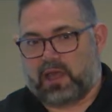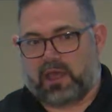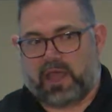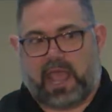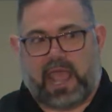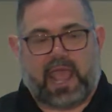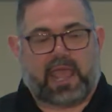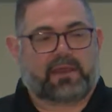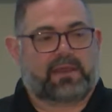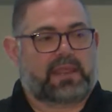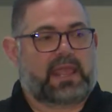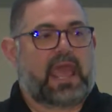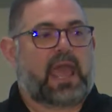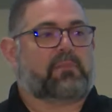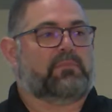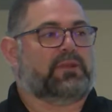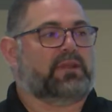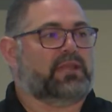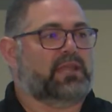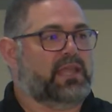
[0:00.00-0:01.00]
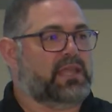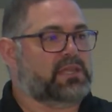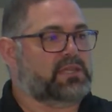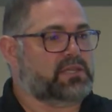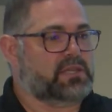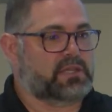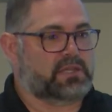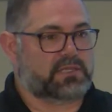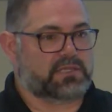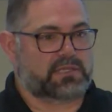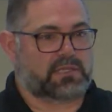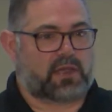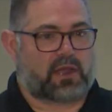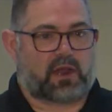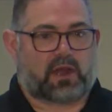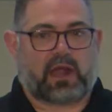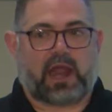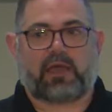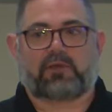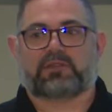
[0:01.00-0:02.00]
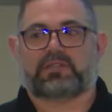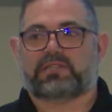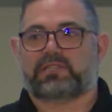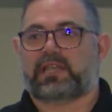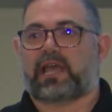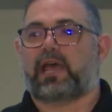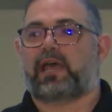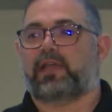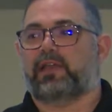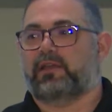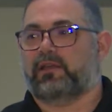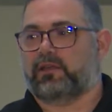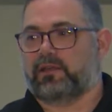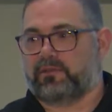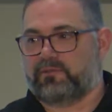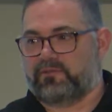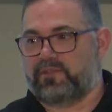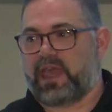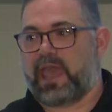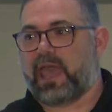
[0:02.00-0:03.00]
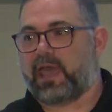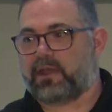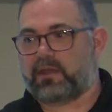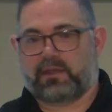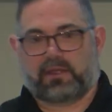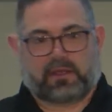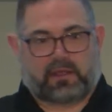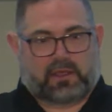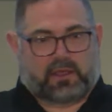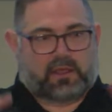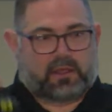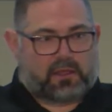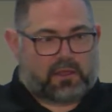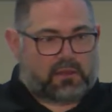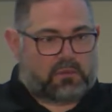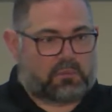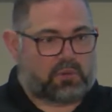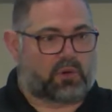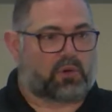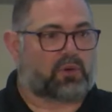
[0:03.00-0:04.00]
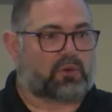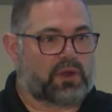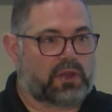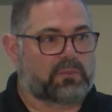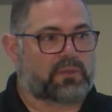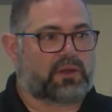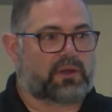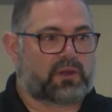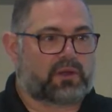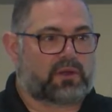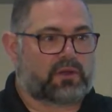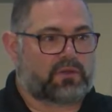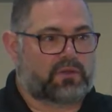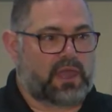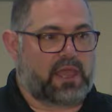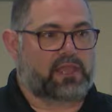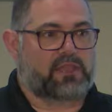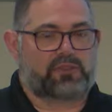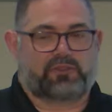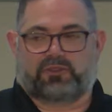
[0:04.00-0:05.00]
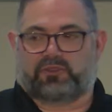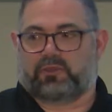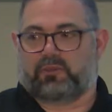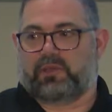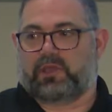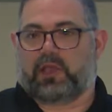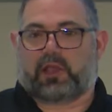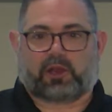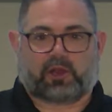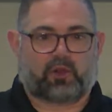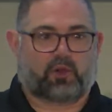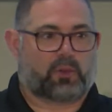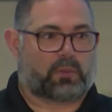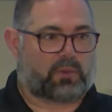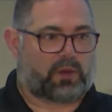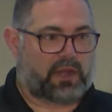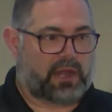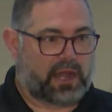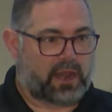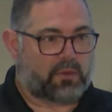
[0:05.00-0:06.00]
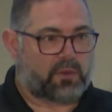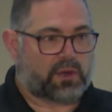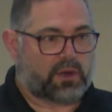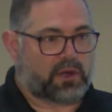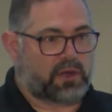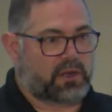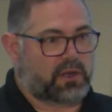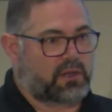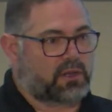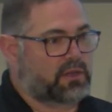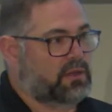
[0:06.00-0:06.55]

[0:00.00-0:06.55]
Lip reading: and the applications are outside of that perimeter that used to be our corporate network.